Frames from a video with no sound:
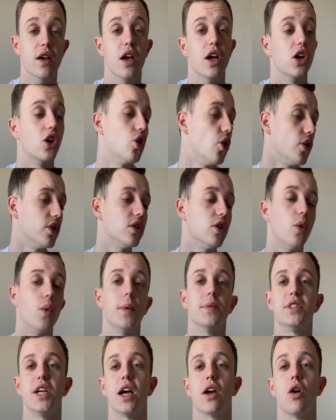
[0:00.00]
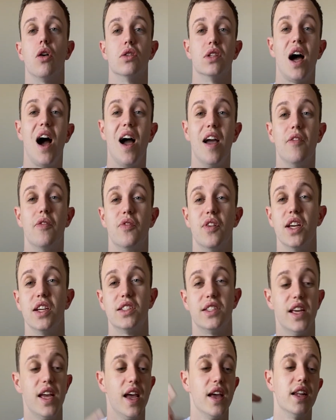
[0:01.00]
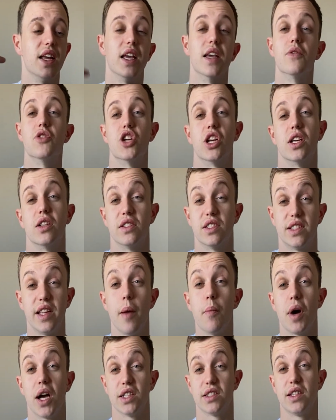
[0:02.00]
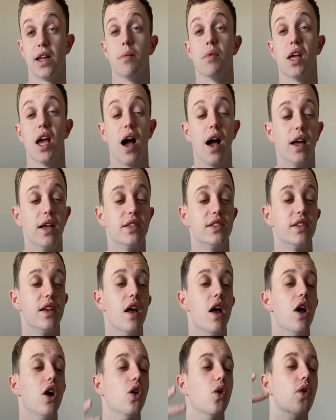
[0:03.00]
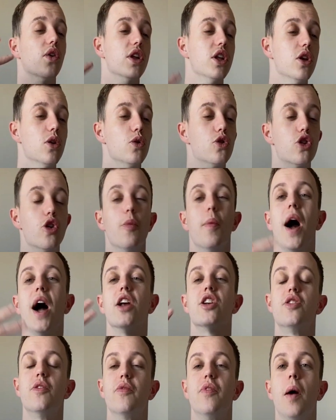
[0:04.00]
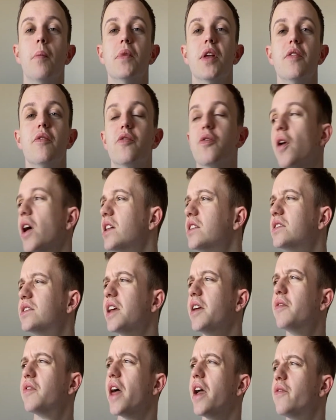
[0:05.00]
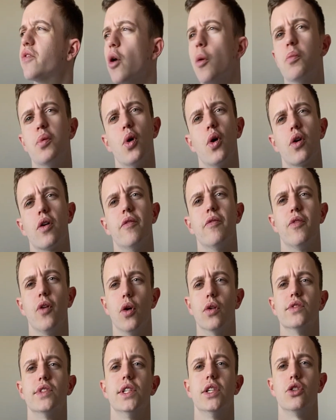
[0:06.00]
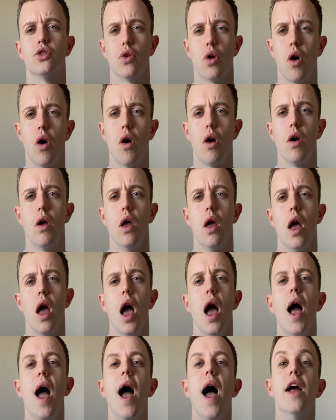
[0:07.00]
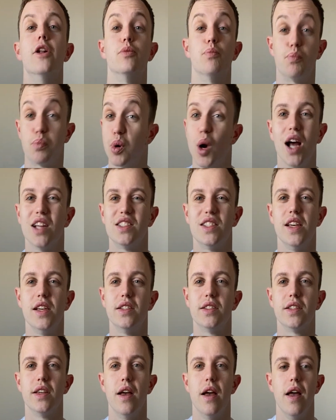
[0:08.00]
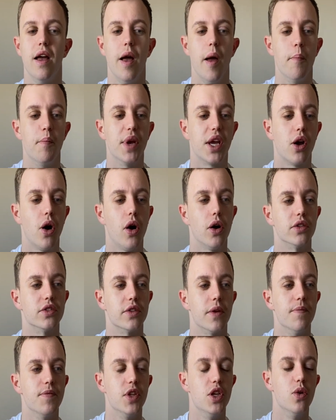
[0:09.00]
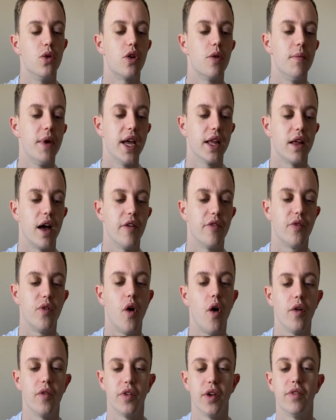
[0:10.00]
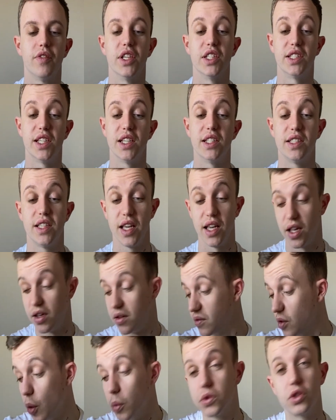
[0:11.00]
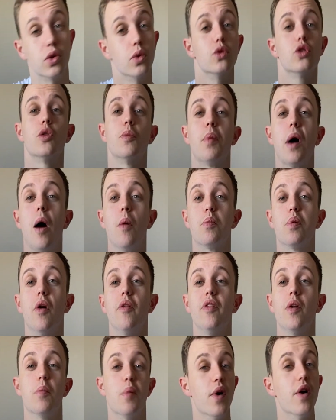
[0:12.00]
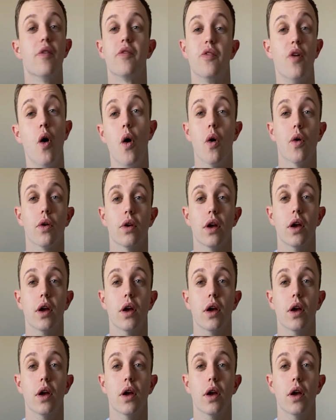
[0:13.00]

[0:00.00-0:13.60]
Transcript: Go onto a website called iFixit, and it gives you step-by-step guides. Go onto YouTube, ask your family and friends if they've got broken phones in a drawer, and practice, because you can make like 40, 50, 60, up to £100 profit per phone.